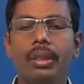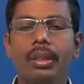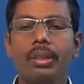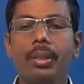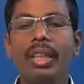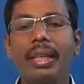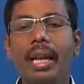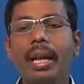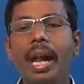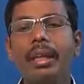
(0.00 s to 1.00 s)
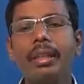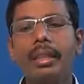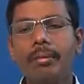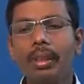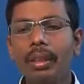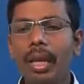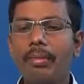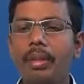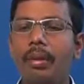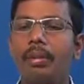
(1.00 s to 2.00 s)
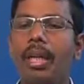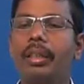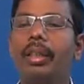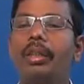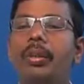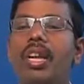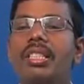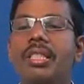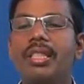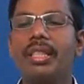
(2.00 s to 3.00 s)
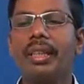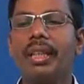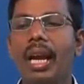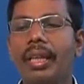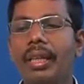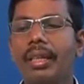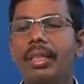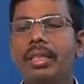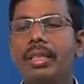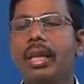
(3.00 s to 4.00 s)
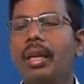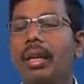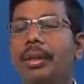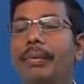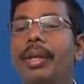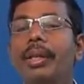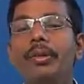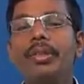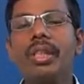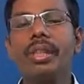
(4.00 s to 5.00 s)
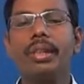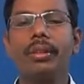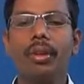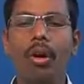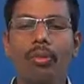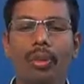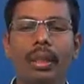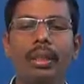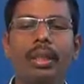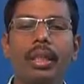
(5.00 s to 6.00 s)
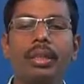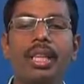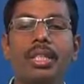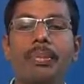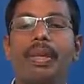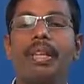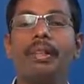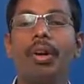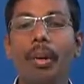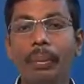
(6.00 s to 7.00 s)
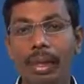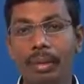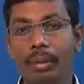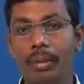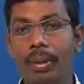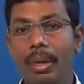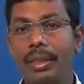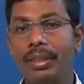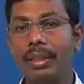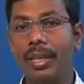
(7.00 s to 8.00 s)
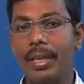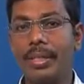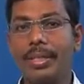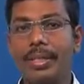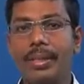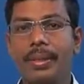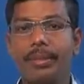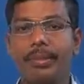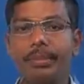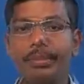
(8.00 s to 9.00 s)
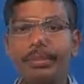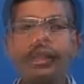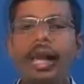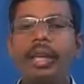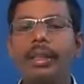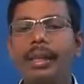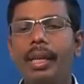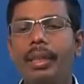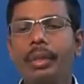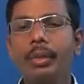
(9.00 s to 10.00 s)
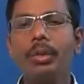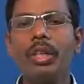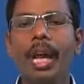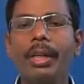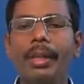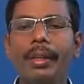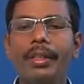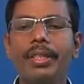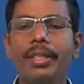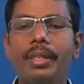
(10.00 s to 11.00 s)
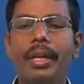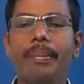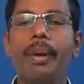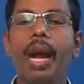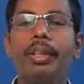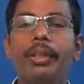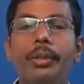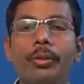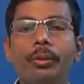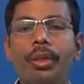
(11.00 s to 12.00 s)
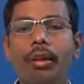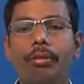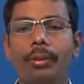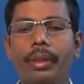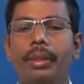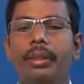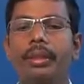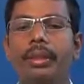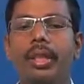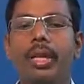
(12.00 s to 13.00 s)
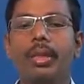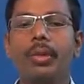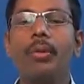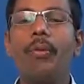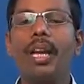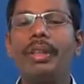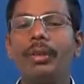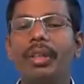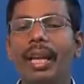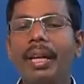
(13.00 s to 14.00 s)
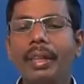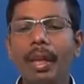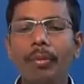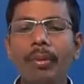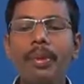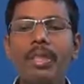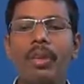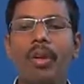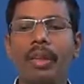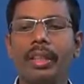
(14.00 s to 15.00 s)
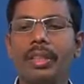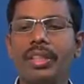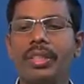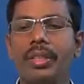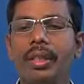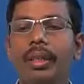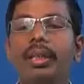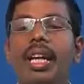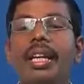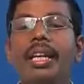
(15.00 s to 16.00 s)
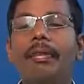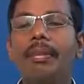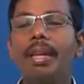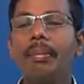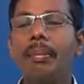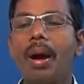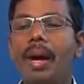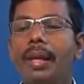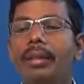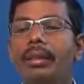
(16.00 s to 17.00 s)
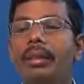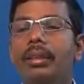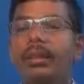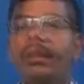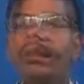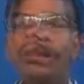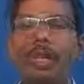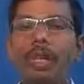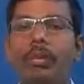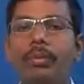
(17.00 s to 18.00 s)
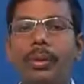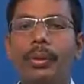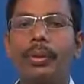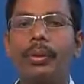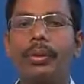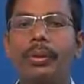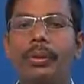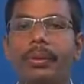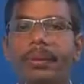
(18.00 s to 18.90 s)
So it can add different types of content to existing categories like videos in a topic that's been dominated by text. It can create a new categories, a brand new topic. So when you create information architecture, keep in mind future of growth.